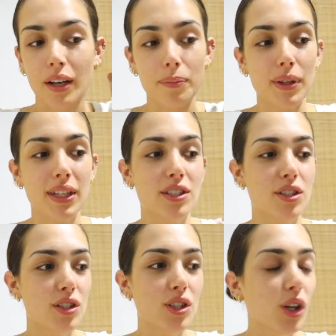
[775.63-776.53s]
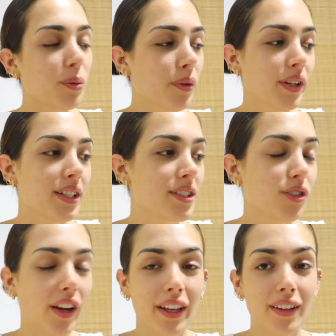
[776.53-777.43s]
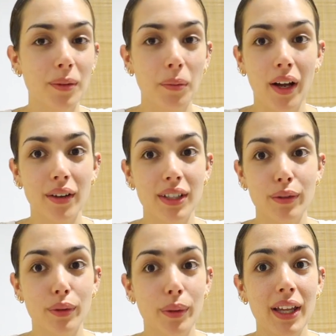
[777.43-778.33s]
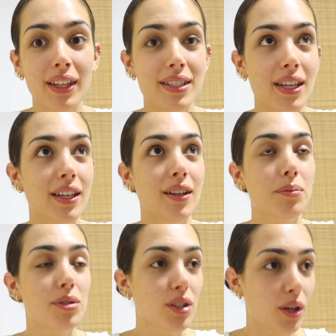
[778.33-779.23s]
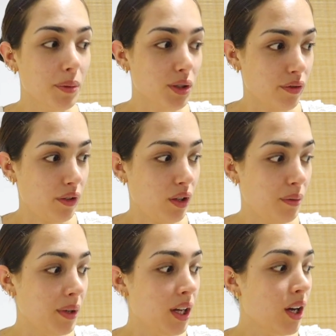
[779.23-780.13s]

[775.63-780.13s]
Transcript: but there's just no point us dragging them around everywhere. They're taking up so much room.